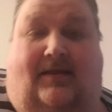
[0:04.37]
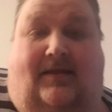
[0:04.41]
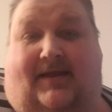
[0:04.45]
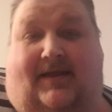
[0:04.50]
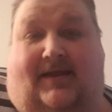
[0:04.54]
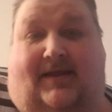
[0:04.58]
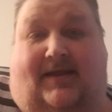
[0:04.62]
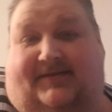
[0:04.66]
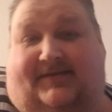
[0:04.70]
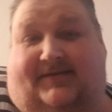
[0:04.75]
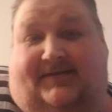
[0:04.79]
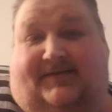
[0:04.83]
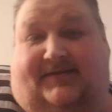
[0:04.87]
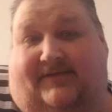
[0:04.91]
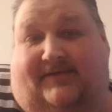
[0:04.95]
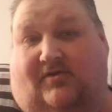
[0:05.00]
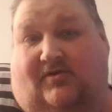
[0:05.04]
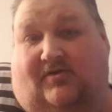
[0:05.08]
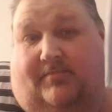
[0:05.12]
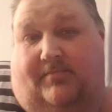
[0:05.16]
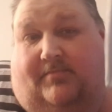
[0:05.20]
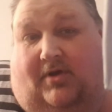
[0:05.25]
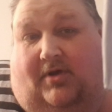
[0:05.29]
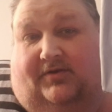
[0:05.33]
It's another
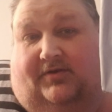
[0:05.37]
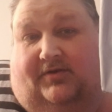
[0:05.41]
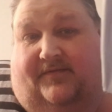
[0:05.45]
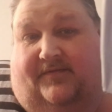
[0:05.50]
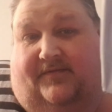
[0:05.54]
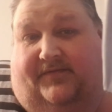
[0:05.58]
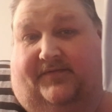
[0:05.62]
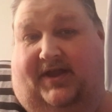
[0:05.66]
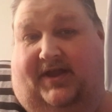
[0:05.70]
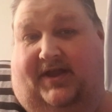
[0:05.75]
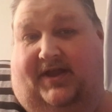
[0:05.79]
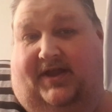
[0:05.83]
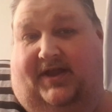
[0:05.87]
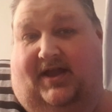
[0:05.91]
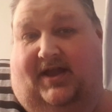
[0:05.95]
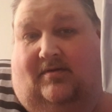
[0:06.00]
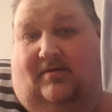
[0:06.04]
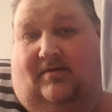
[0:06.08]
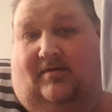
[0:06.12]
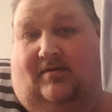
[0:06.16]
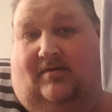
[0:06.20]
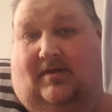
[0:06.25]
unboxing video.